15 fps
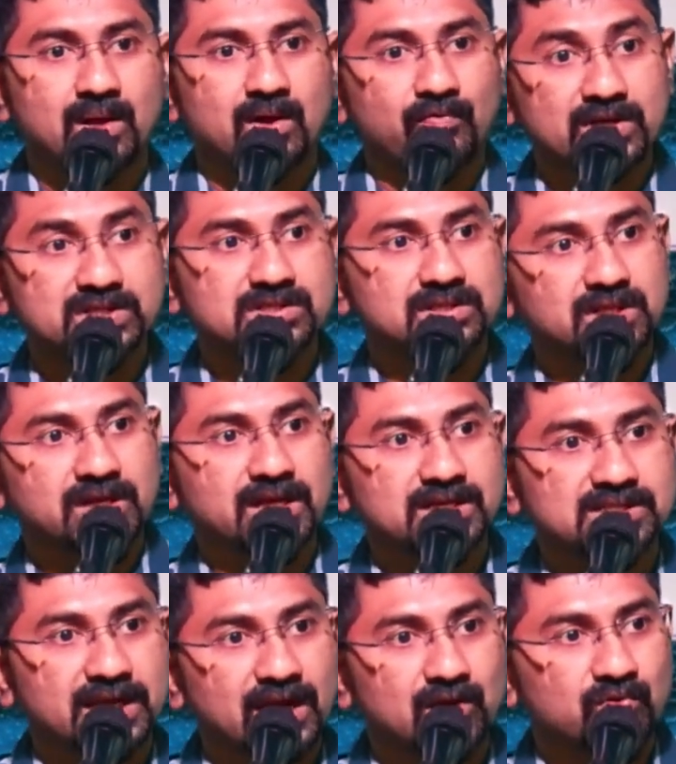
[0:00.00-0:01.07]
The first three
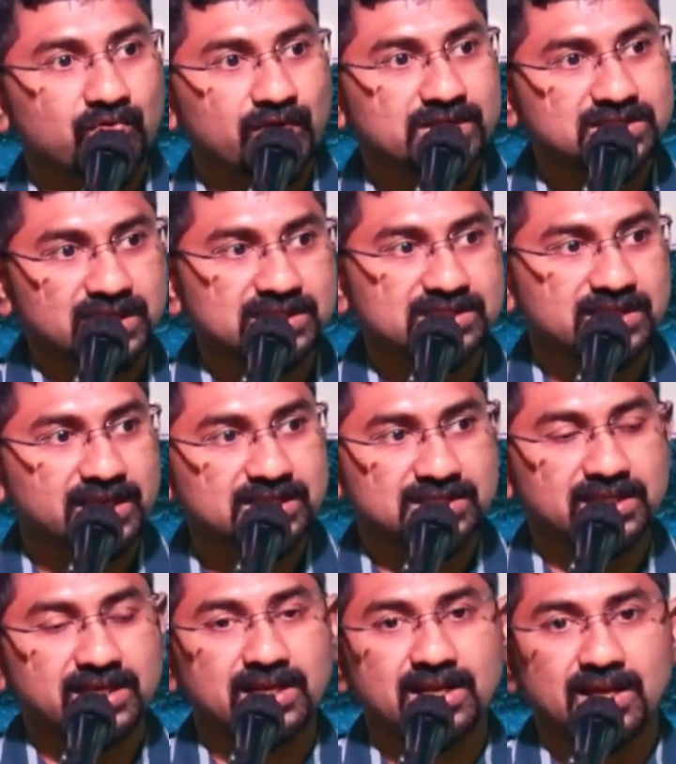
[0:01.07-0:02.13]
days I had to face three snakes
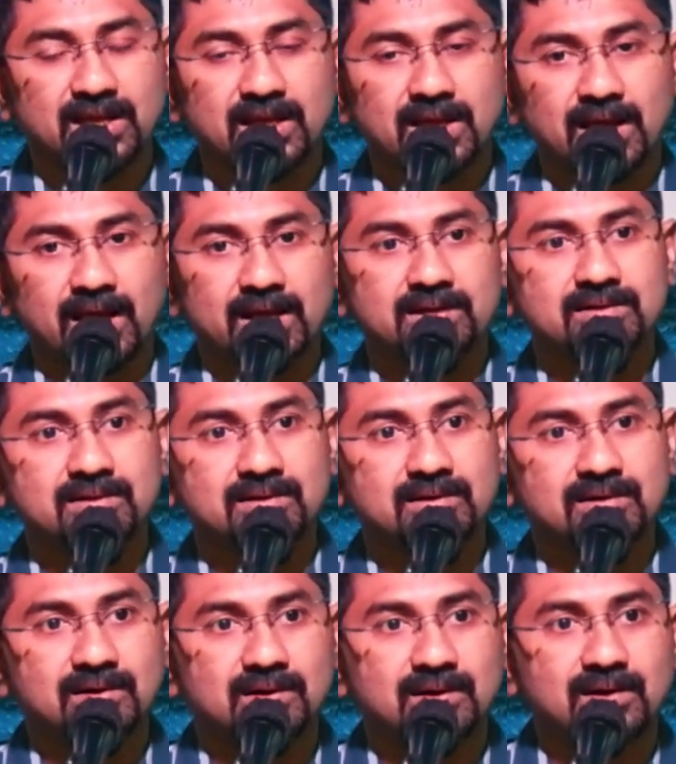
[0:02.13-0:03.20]
there and
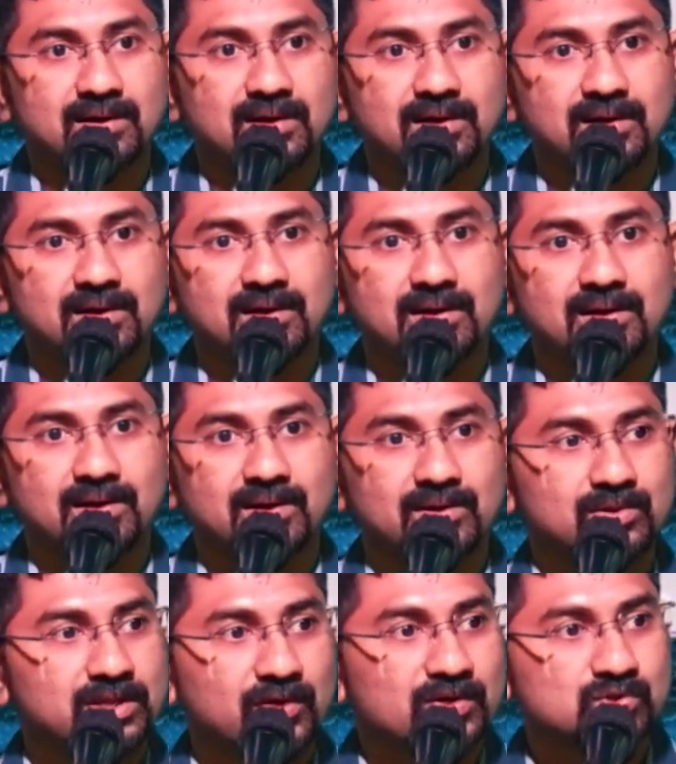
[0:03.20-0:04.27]
uh, uh,
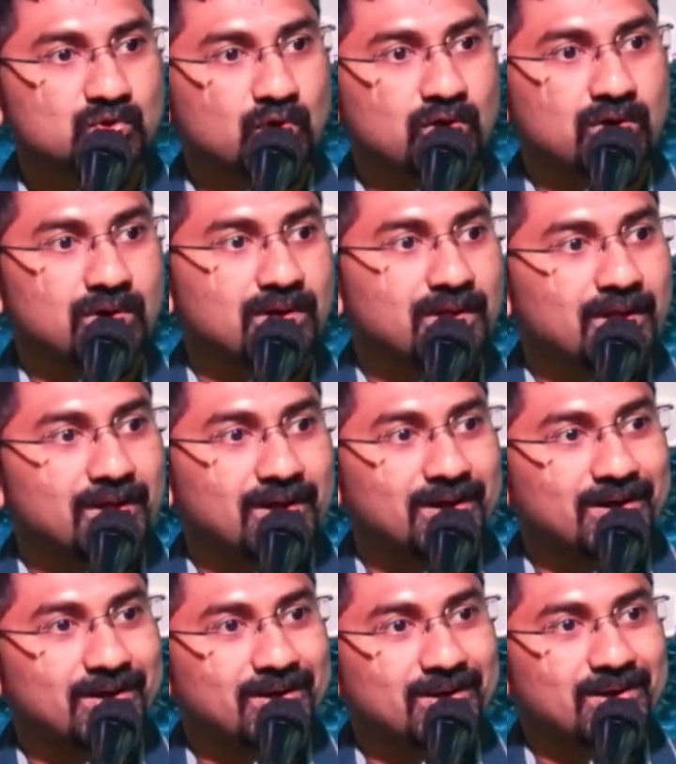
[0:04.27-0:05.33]
there was no
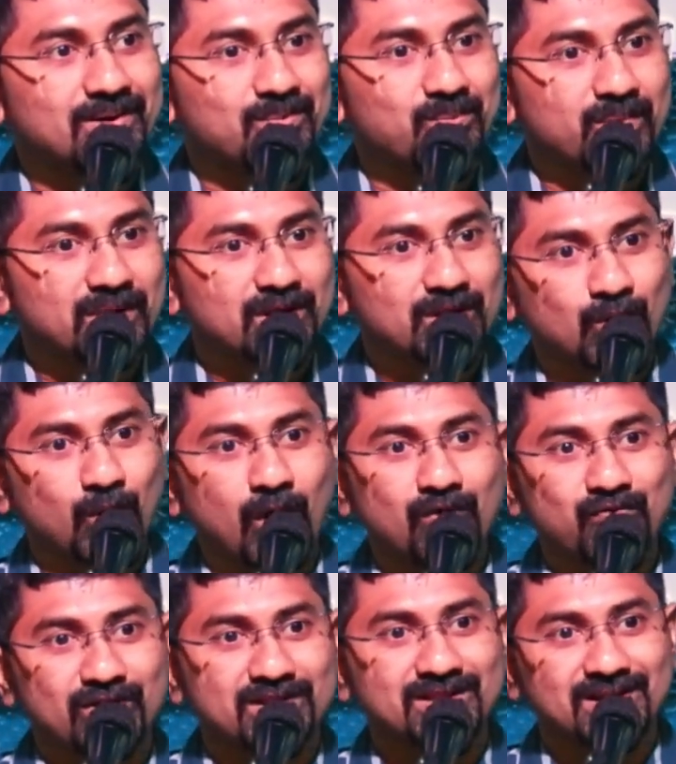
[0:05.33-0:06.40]
uh,
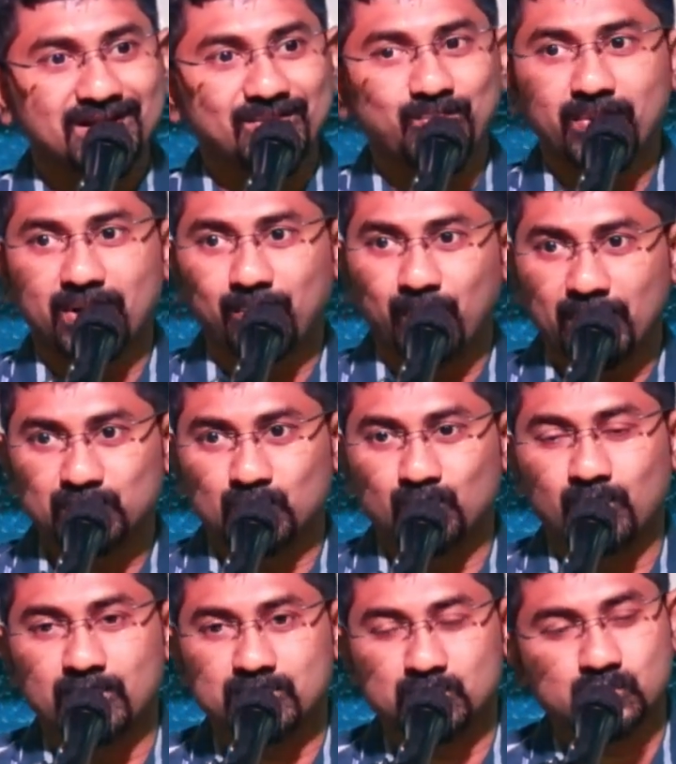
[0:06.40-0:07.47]
lock for the
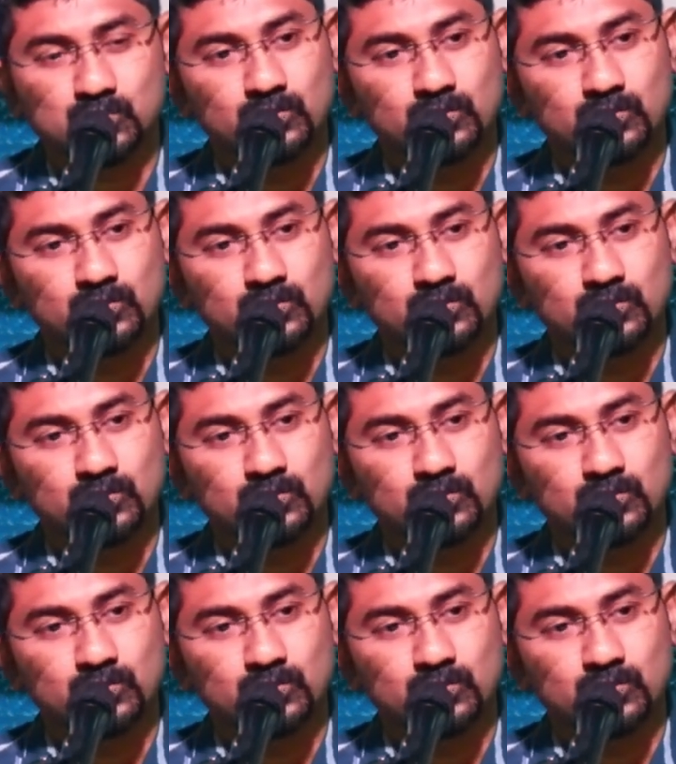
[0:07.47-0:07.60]
bathroom also.